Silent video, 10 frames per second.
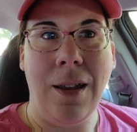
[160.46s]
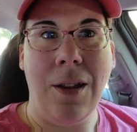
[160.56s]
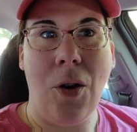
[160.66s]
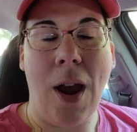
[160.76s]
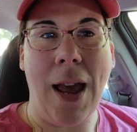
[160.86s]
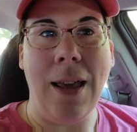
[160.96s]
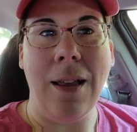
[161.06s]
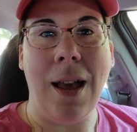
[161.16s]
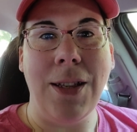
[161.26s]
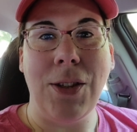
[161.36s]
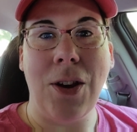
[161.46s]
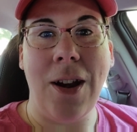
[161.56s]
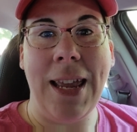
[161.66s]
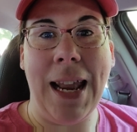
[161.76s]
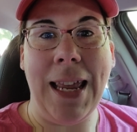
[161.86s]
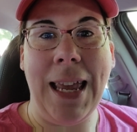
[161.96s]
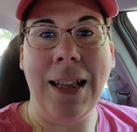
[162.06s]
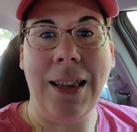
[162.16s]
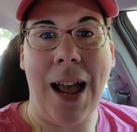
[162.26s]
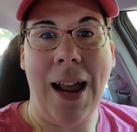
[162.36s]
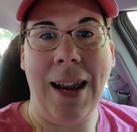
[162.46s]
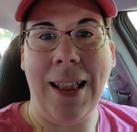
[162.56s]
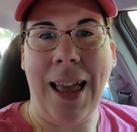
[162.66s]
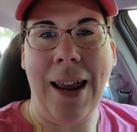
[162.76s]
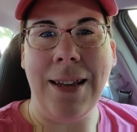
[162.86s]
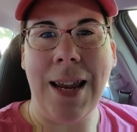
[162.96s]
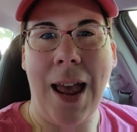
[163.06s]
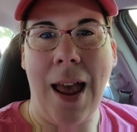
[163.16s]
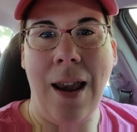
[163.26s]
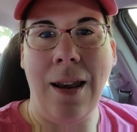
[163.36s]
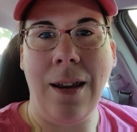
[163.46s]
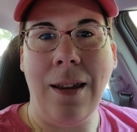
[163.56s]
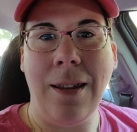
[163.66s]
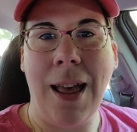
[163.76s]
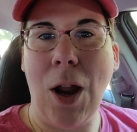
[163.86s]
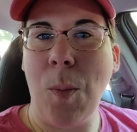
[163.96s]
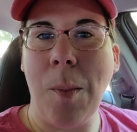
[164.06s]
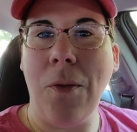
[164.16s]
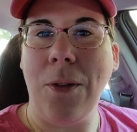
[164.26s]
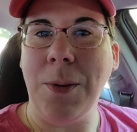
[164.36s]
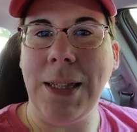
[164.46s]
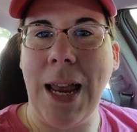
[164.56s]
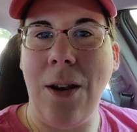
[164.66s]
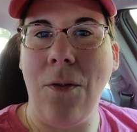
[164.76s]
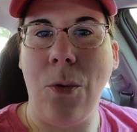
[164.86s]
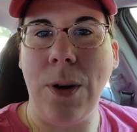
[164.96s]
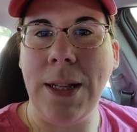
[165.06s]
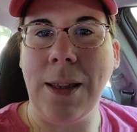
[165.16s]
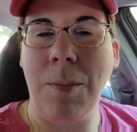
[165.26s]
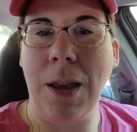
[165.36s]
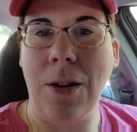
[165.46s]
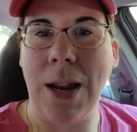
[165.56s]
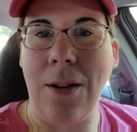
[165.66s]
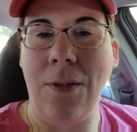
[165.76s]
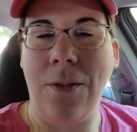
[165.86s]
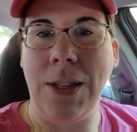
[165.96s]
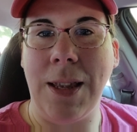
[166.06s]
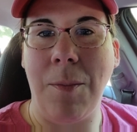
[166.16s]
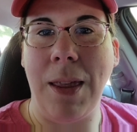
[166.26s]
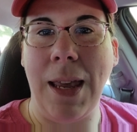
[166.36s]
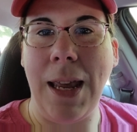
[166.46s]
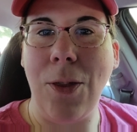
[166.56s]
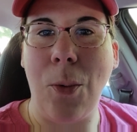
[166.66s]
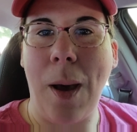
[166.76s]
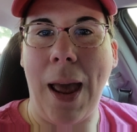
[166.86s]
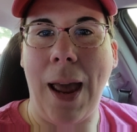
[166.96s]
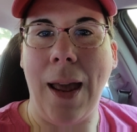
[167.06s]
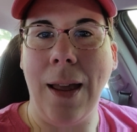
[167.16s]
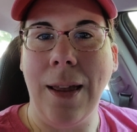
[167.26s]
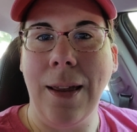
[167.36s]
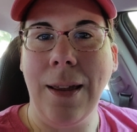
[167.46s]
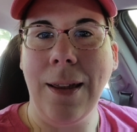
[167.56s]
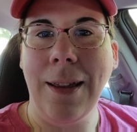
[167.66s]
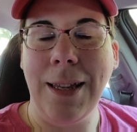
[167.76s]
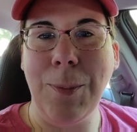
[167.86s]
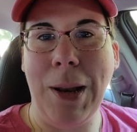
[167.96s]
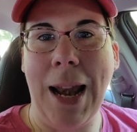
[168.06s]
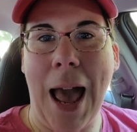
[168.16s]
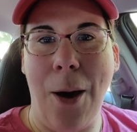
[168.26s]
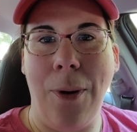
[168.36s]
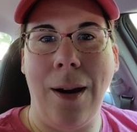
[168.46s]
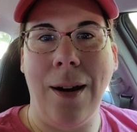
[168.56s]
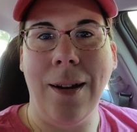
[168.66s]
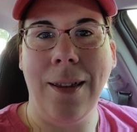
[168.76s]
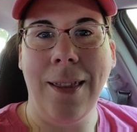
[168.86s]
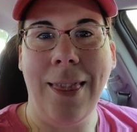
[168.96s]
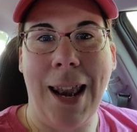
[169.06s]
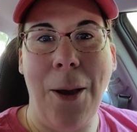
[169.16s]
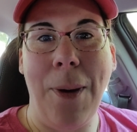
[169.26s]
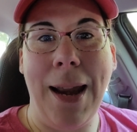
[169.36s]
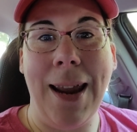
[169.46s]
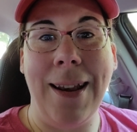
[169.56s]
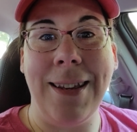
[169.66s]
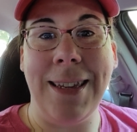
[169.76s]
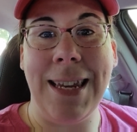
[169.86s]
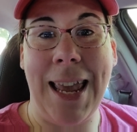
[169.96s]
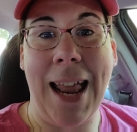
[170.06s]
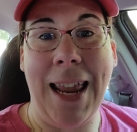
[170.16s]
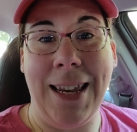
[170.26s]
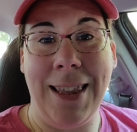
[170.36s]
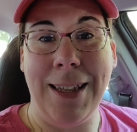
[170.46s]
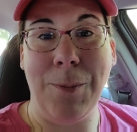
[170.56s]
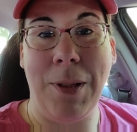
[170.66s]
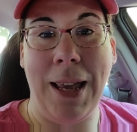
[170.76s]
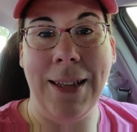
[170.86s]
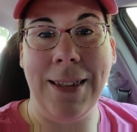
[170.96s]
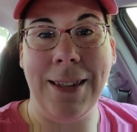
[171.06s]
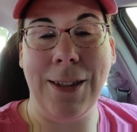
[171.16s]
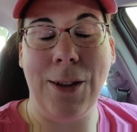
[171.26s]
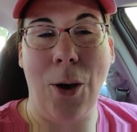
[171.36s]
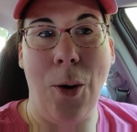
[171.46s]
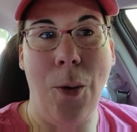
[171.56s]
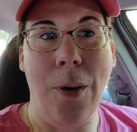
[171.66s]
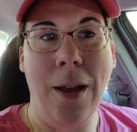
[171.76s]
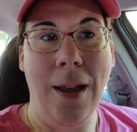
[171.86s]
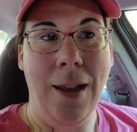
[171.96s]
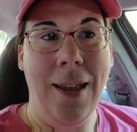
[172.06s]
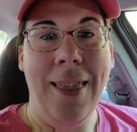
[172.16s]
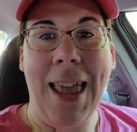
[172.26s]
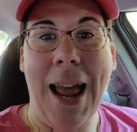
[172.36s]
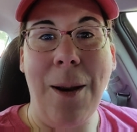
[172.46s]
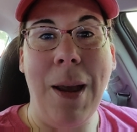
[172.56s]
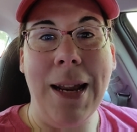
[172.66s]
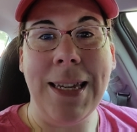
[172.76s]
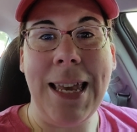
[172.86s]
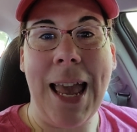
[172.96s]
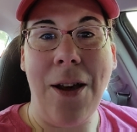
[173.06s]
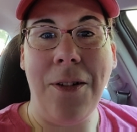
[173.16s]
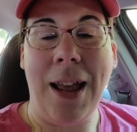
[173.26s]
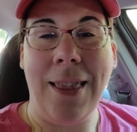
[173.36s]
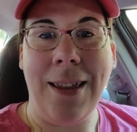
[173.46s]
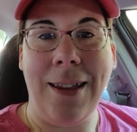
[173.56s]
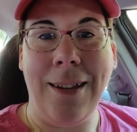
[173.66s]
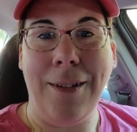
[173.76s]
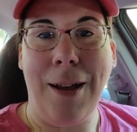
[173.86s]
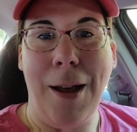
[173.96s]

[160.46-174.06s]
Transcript: or I started getting in line at like 10, I don't remember if it was 10:40 something or 10:50 something. Either way, it's been an hour that I waited to get into this place. So they had a manatee count at the